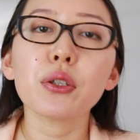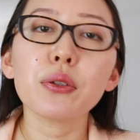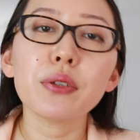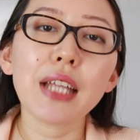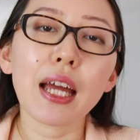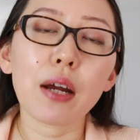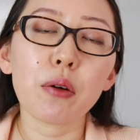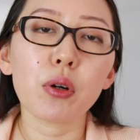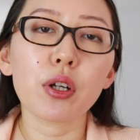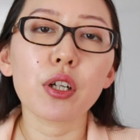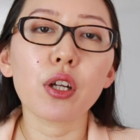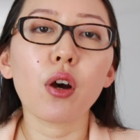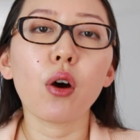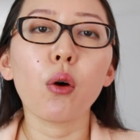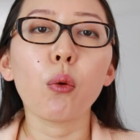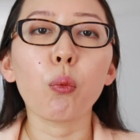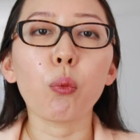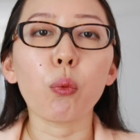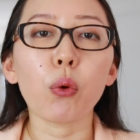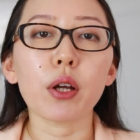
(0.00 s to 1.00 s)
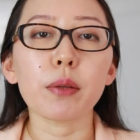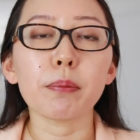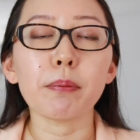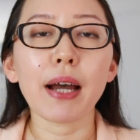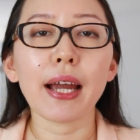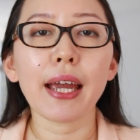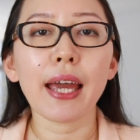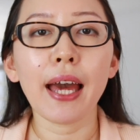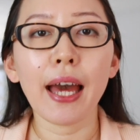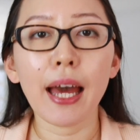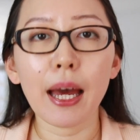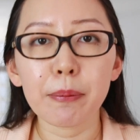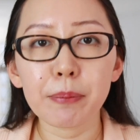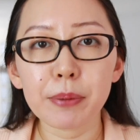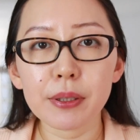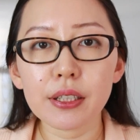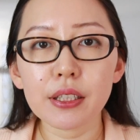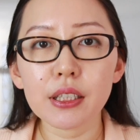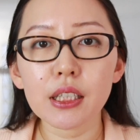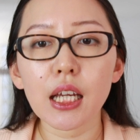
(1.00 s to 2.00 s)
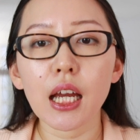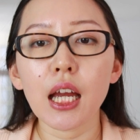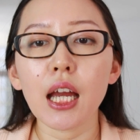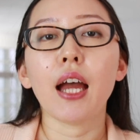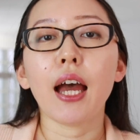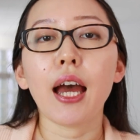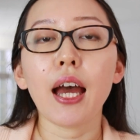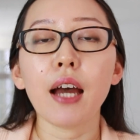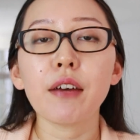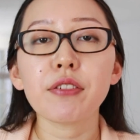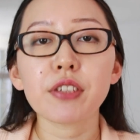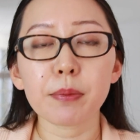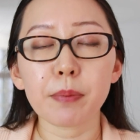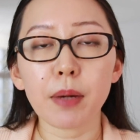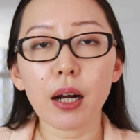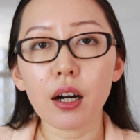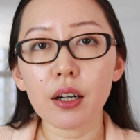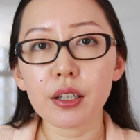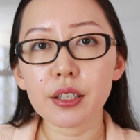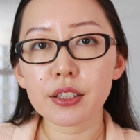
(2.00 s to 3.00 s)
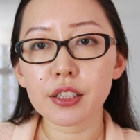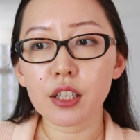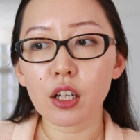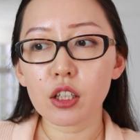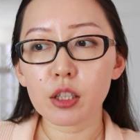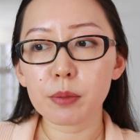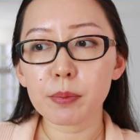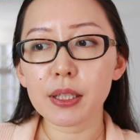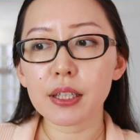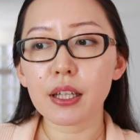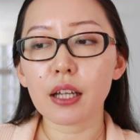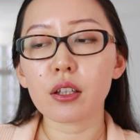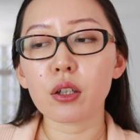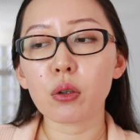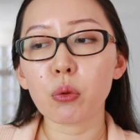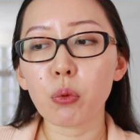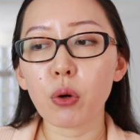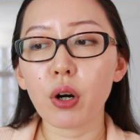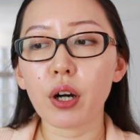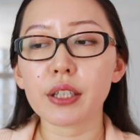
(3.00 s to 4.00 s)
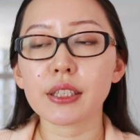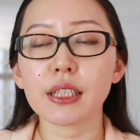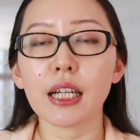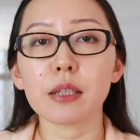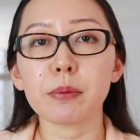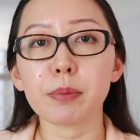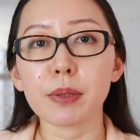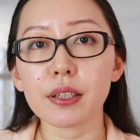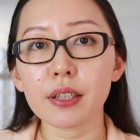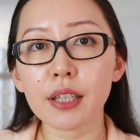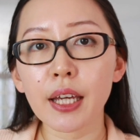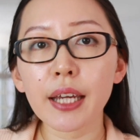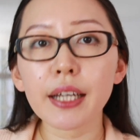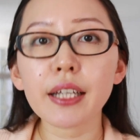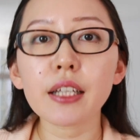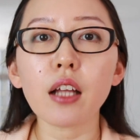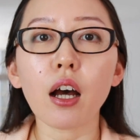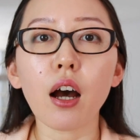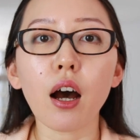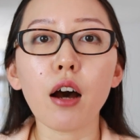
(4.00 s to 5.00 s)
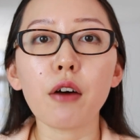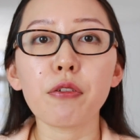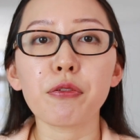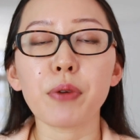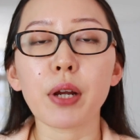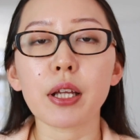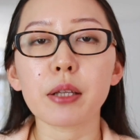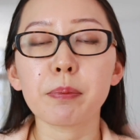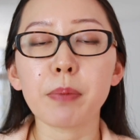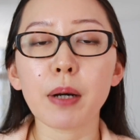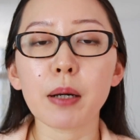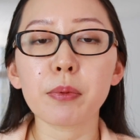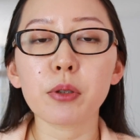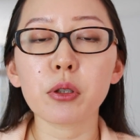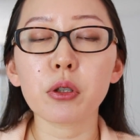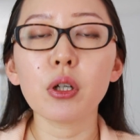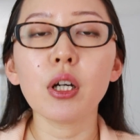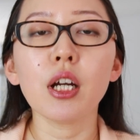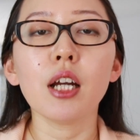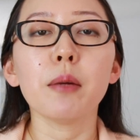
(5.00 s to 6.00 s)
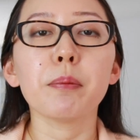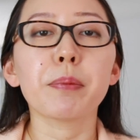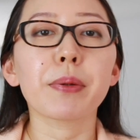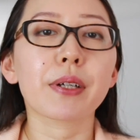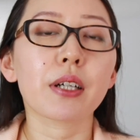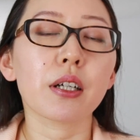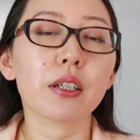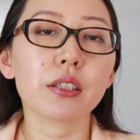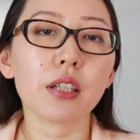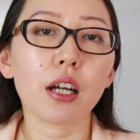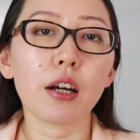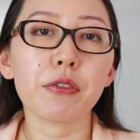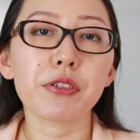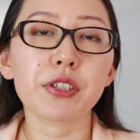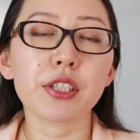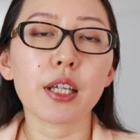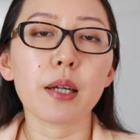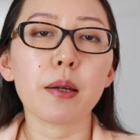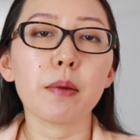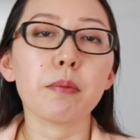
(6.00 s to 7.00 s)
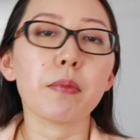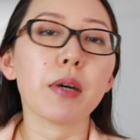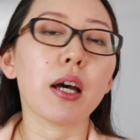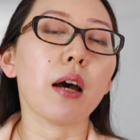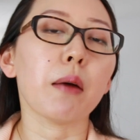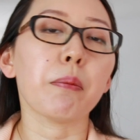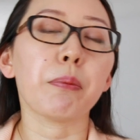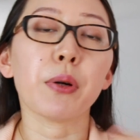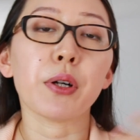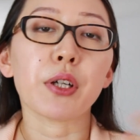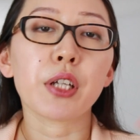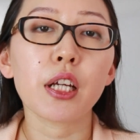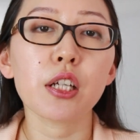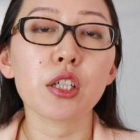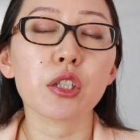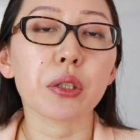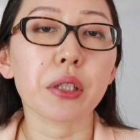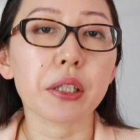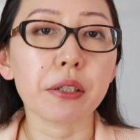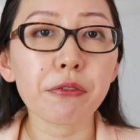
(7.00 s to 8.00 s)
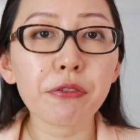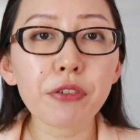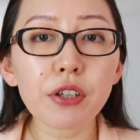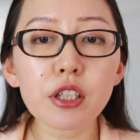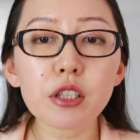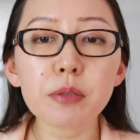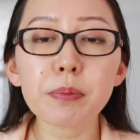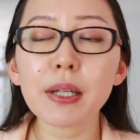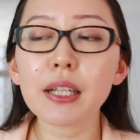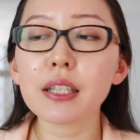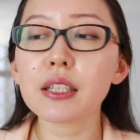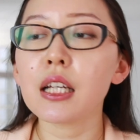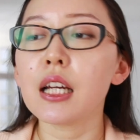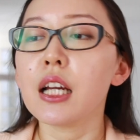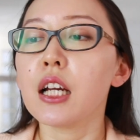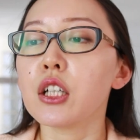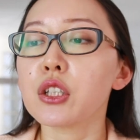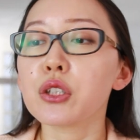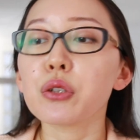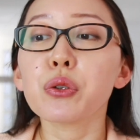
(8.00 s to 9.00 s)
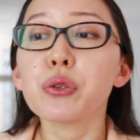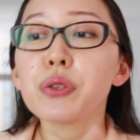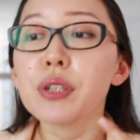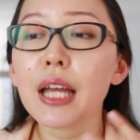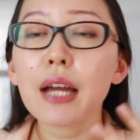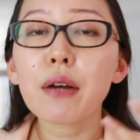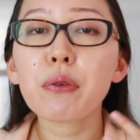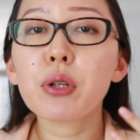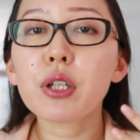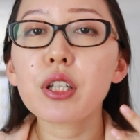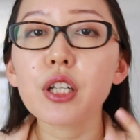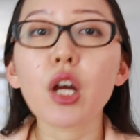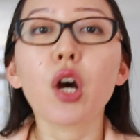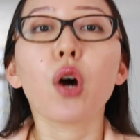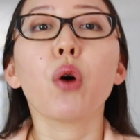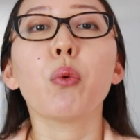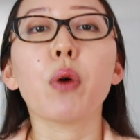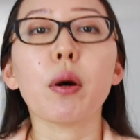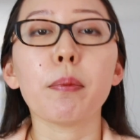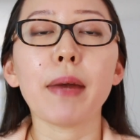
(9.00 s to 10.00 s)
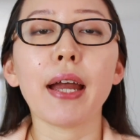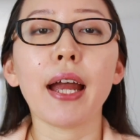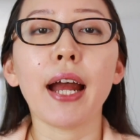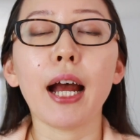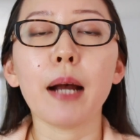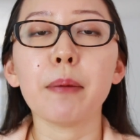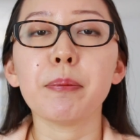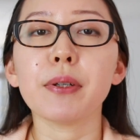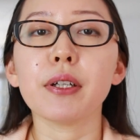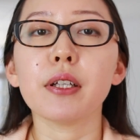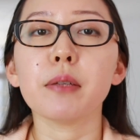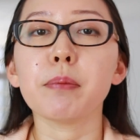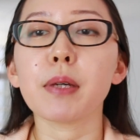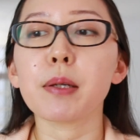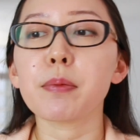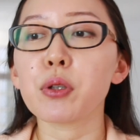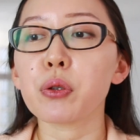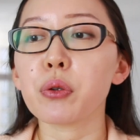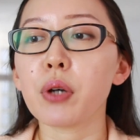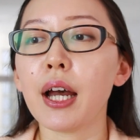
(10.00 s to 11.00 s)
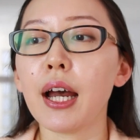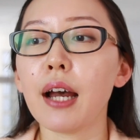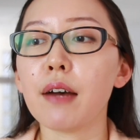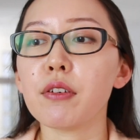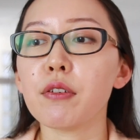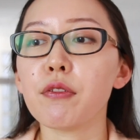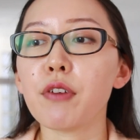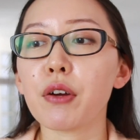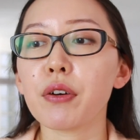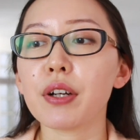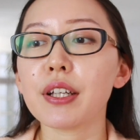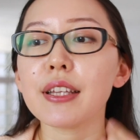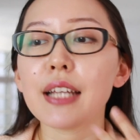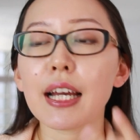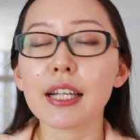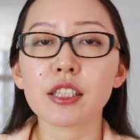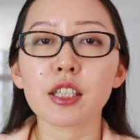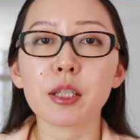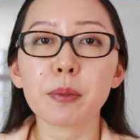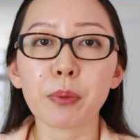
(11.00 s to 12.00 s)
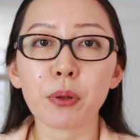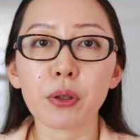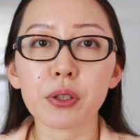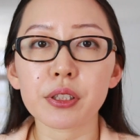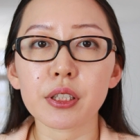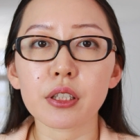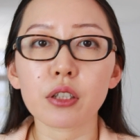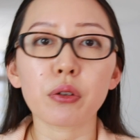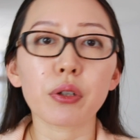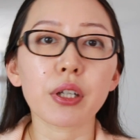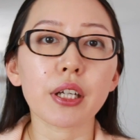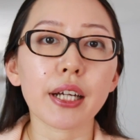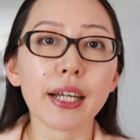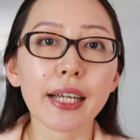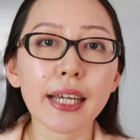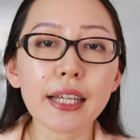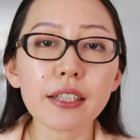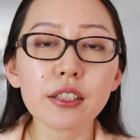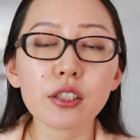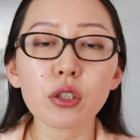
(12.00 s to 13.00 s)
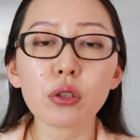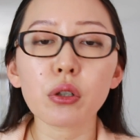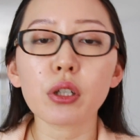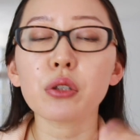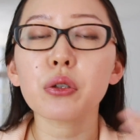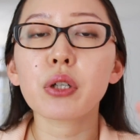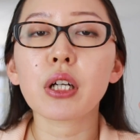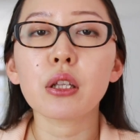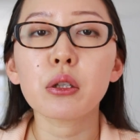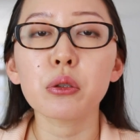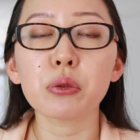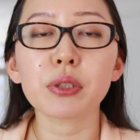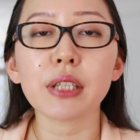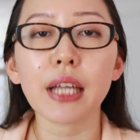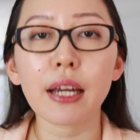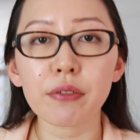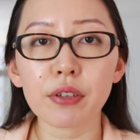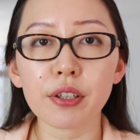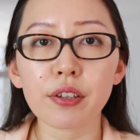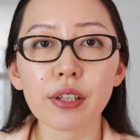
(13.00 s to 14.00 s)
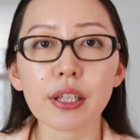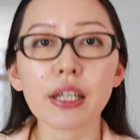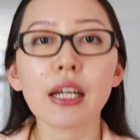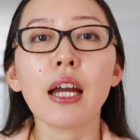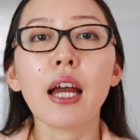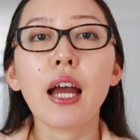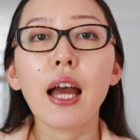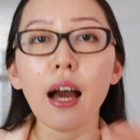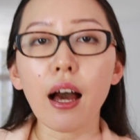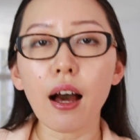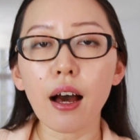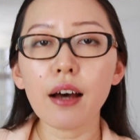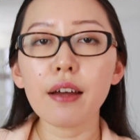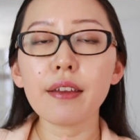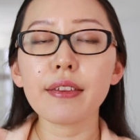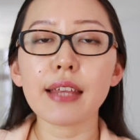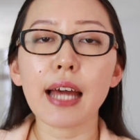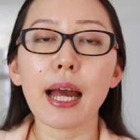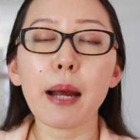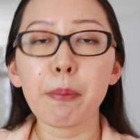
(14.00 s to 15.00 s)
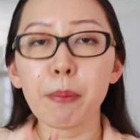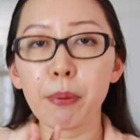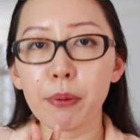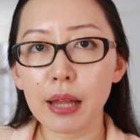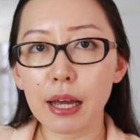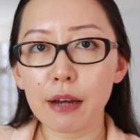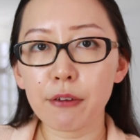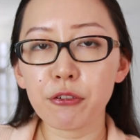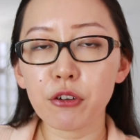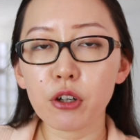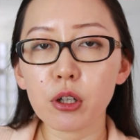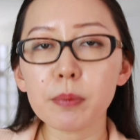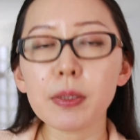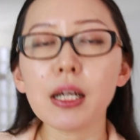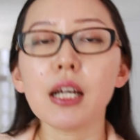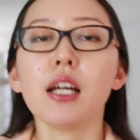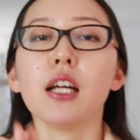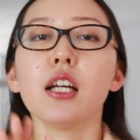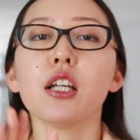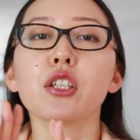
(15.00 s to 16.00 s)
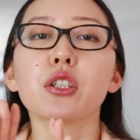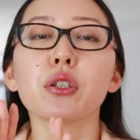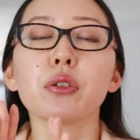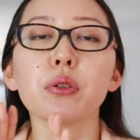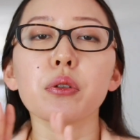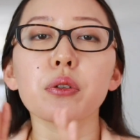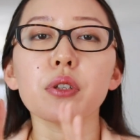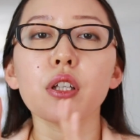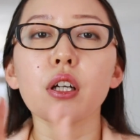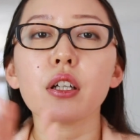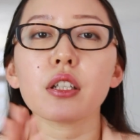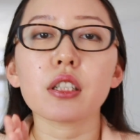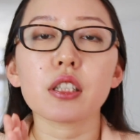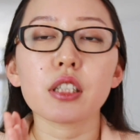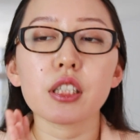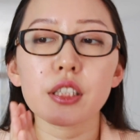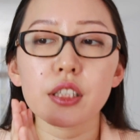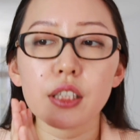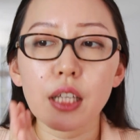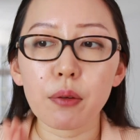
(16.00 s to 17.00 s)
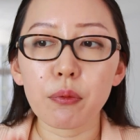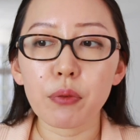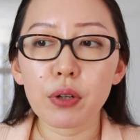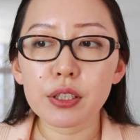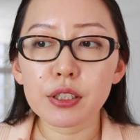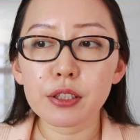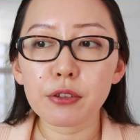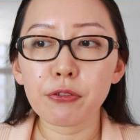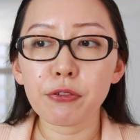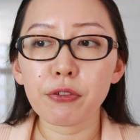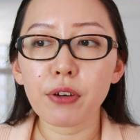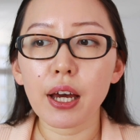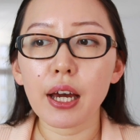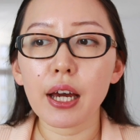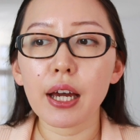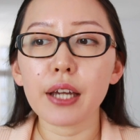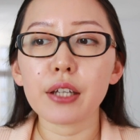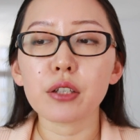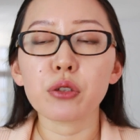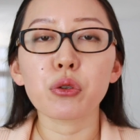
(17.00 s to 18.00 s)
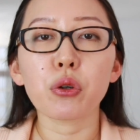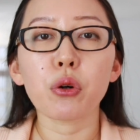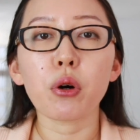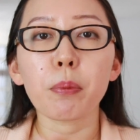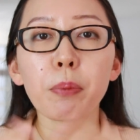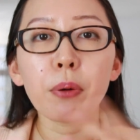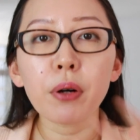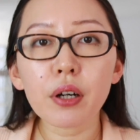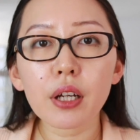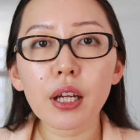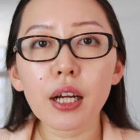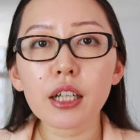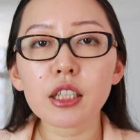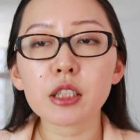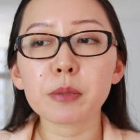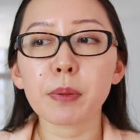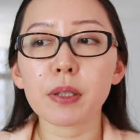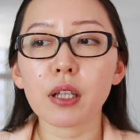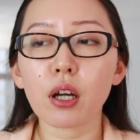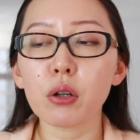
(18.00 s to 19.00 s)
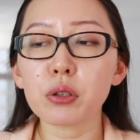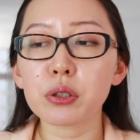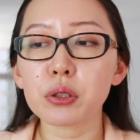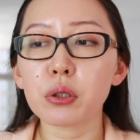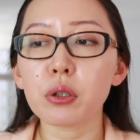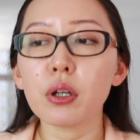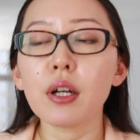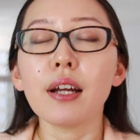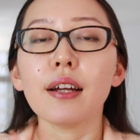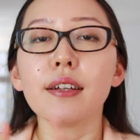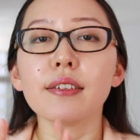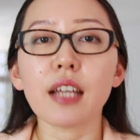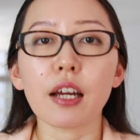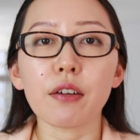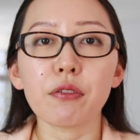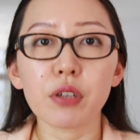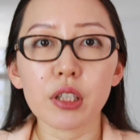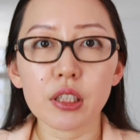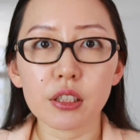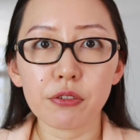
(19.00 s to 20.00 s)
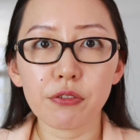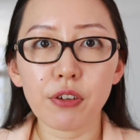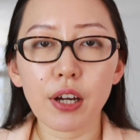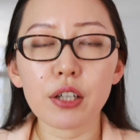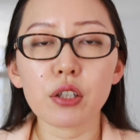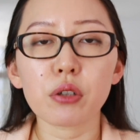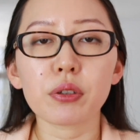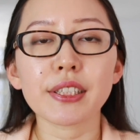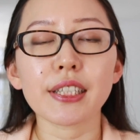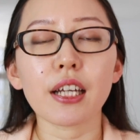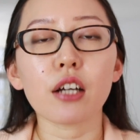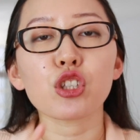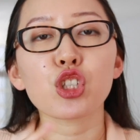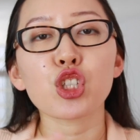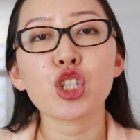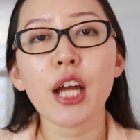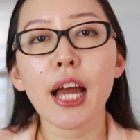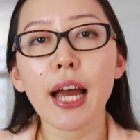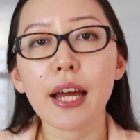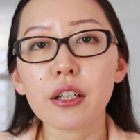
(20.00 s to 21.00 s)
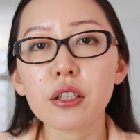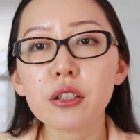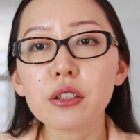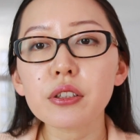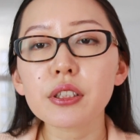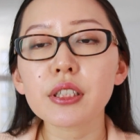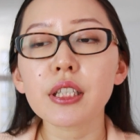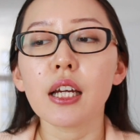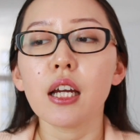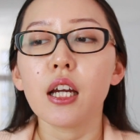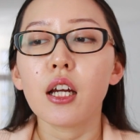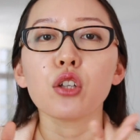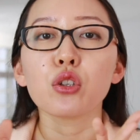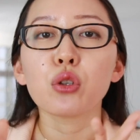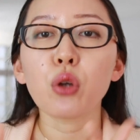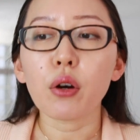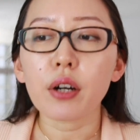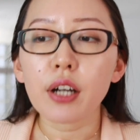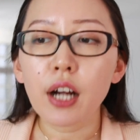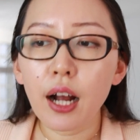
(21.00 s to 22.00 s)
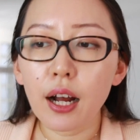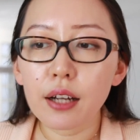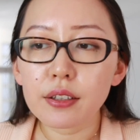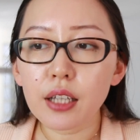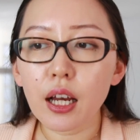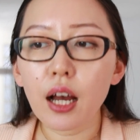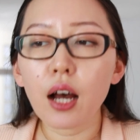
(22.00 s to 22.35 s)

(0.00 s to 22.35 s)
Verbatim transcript: You never know what might happen. I have some artists telling me that their works had been taken off Redbubble because of some potential infringement. You never know what might happen. Maybe you you have a very nasty person going against you and you can lose everything on that platform. So not just diversify your products, but also diversify your sales channels. Don't count